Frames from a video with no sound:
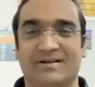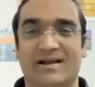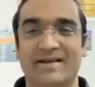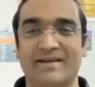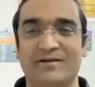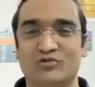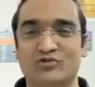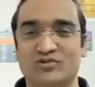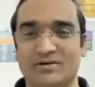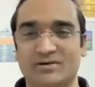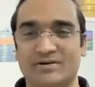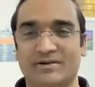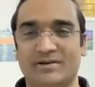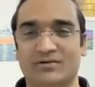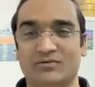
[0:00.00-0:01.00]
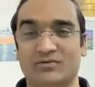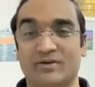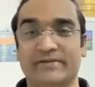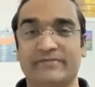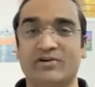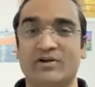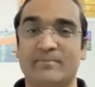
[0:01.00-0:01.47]
Any question till now?
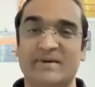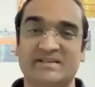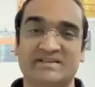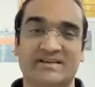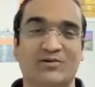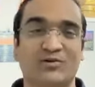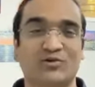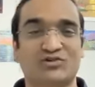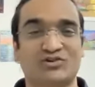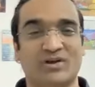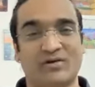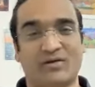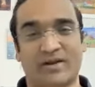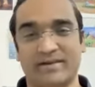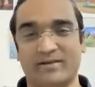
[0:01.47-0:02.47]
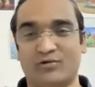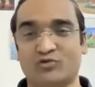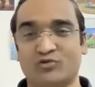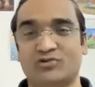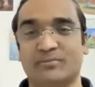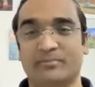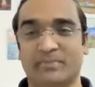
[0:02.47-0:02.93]
If you have basic question or any
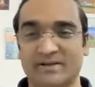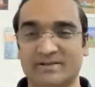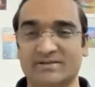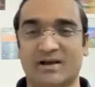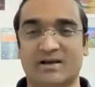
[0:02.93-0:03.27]
question, please